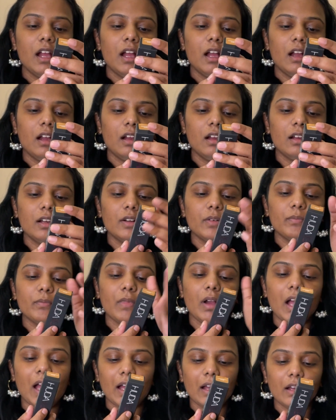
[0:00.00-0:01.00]

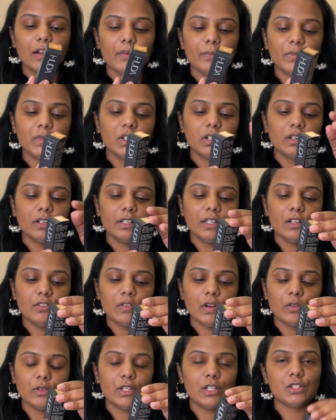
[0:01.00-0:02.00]
The earlier
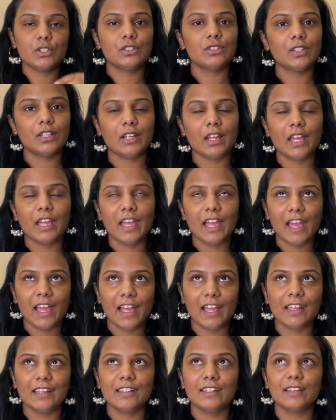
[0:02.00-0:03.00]
foundation that I
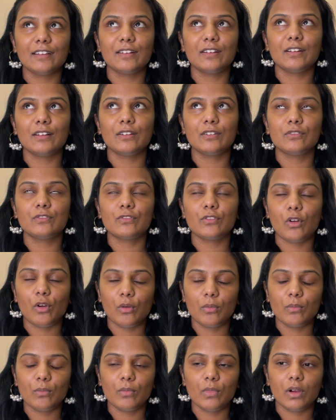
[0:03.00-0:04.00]
had
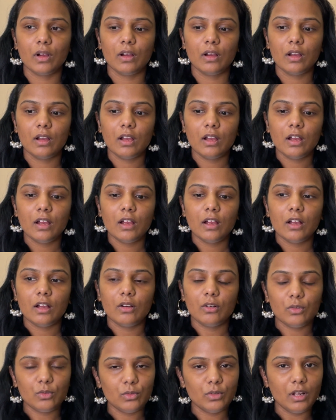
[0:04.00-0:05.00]
from
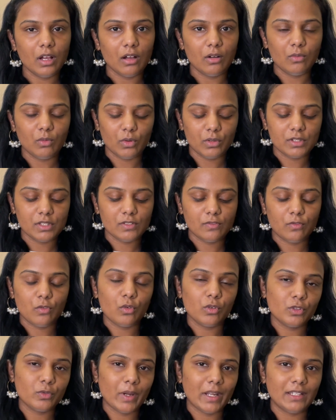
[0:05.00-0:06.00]
Huda was
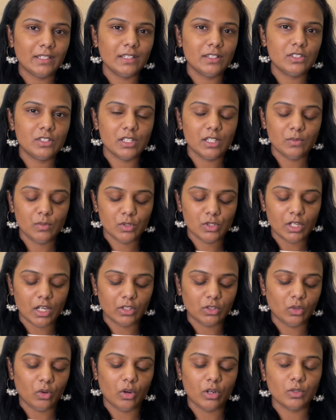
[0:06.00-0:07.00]
420G, which I
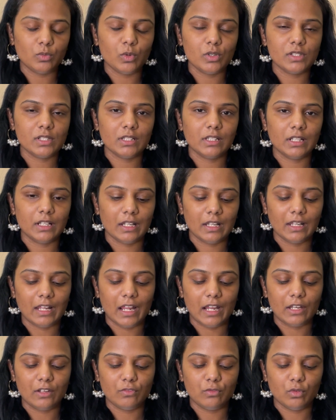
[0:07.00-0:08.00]
thought was a little
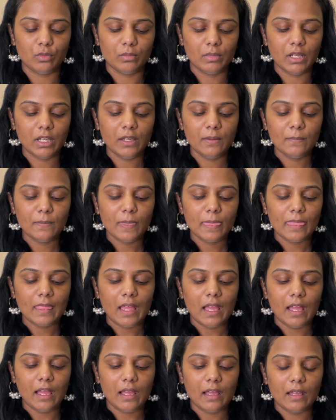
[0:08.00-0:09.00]
light for me.
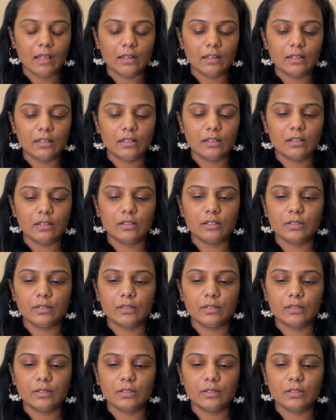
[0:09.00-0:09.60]
And